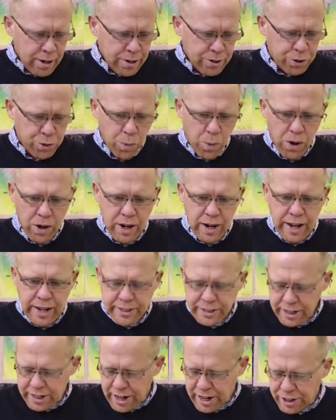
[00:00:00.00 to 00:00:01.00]
So we're in
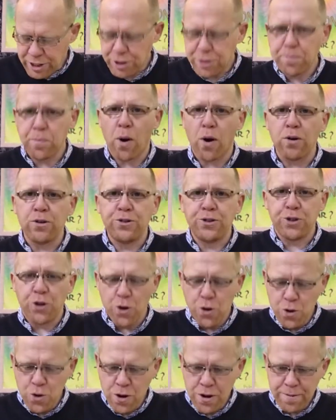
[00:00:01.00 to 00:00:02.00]
Laziness Part
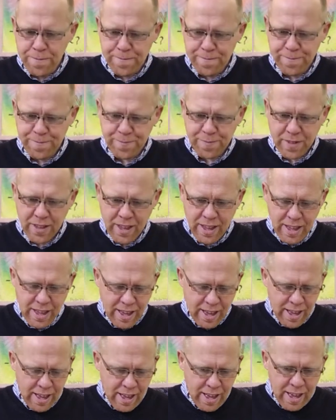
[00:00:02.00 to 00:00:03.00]
2,
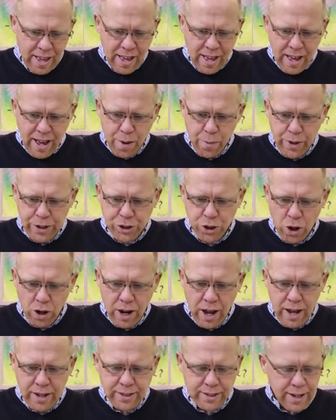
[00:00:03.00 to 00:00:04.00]
and we saw
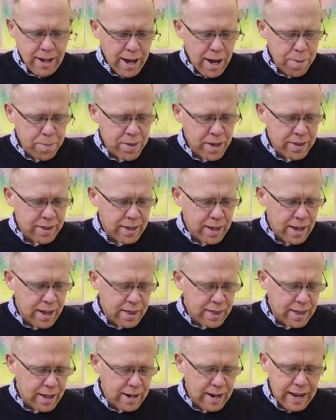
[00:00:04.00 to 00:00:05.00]
last time that
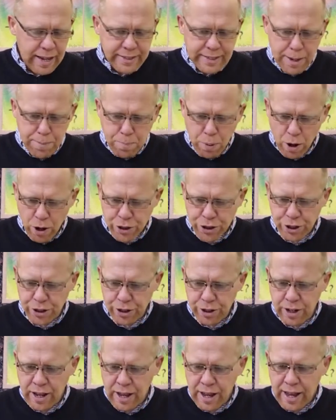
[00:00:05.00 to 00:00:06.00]
the lazy
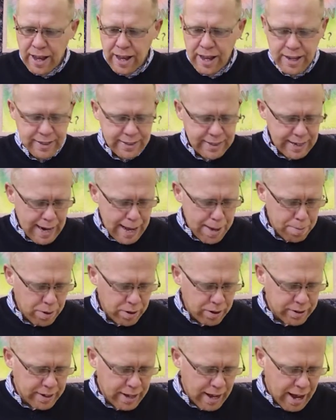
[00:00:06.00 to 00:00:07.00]
person is
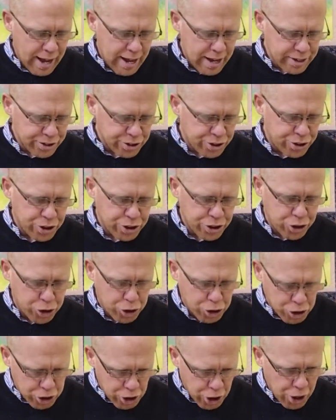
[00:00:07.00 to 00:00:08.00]
labelled as the
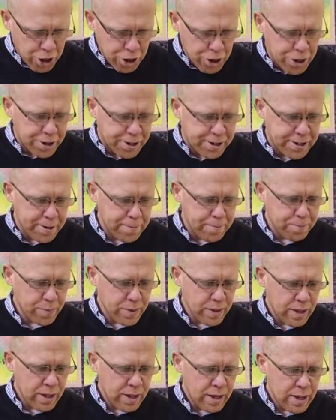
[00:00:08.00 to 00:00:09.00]
sluggard
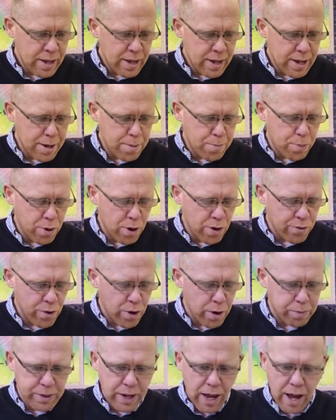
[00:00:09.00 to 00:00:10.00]
in
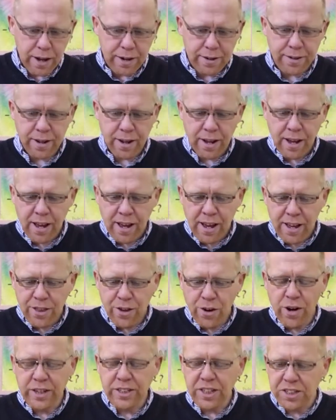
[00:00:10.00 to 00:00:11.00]
Proverbs, and
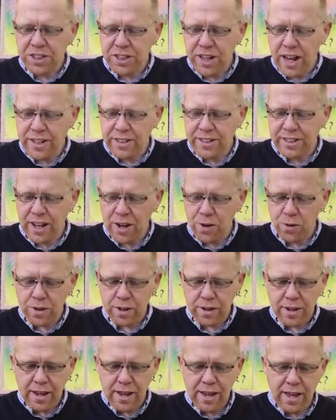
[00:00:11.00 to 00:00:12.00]
there is a sense
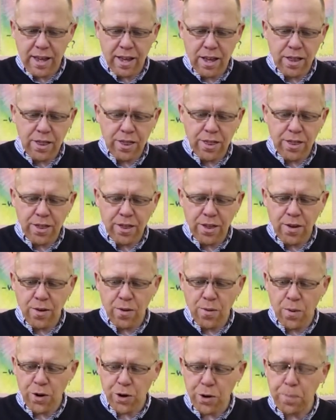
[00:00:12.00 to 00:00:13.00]
that
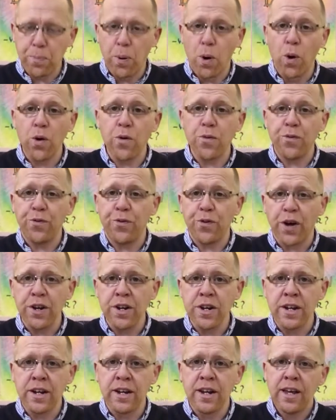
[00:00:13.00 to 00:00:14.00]
we're to poke
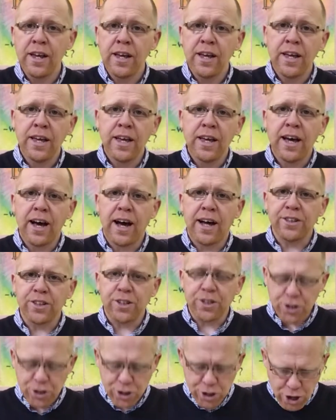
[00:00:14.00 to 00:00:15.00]
fun at
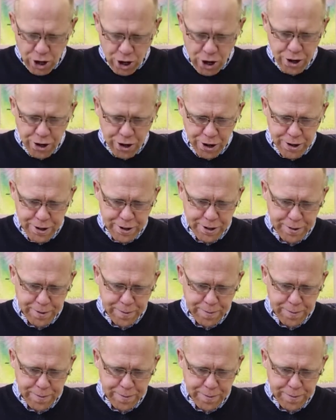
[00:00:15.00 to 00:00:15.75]
the sluggard.